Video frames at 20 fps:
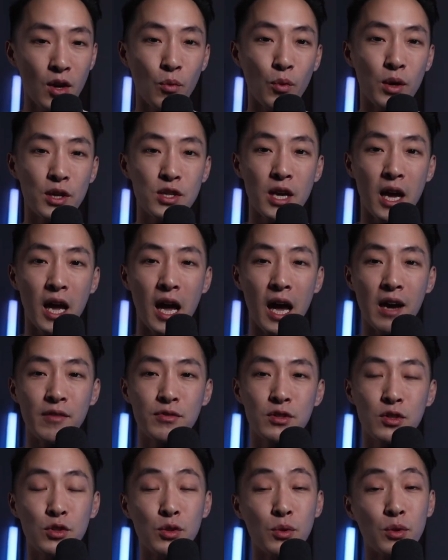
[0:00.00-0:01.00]
which
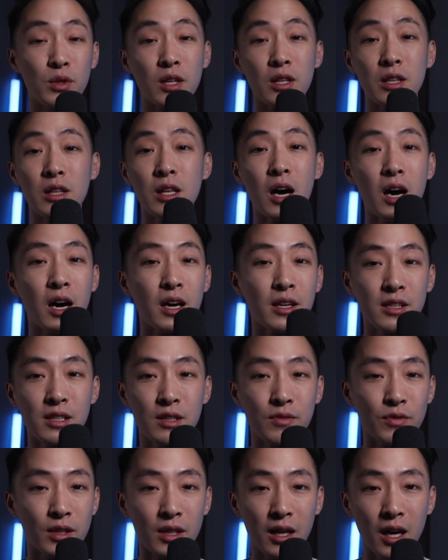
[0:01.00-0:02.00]
have to do with a lot of
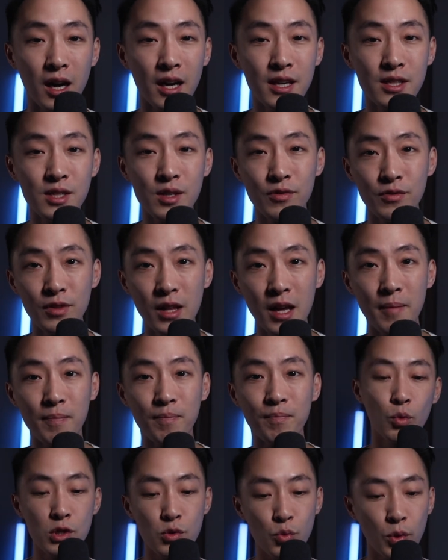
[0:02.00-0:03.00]
different kinds of
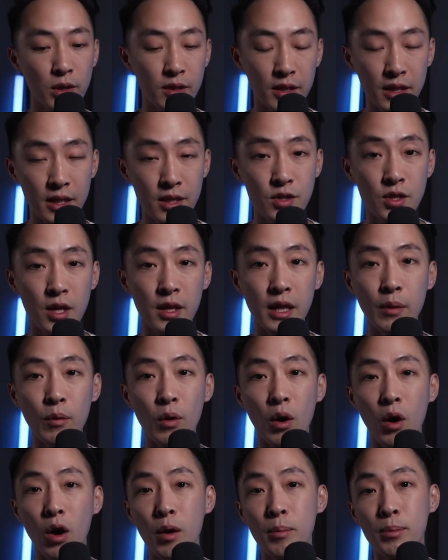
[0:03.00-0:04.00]
phlegm, which with these, they
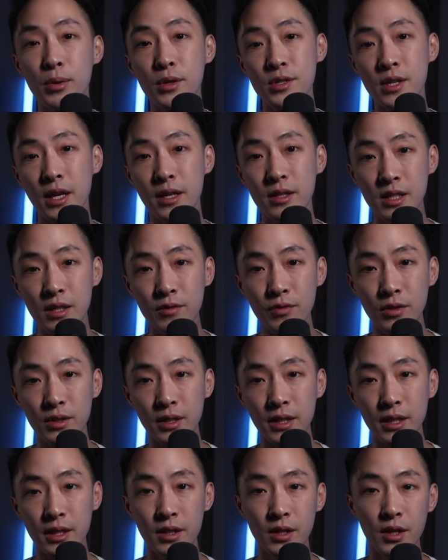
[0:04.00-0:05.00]
will all present
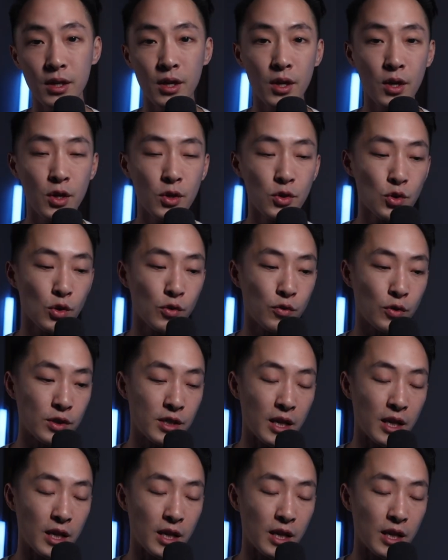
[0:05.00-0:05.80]
differently. So, for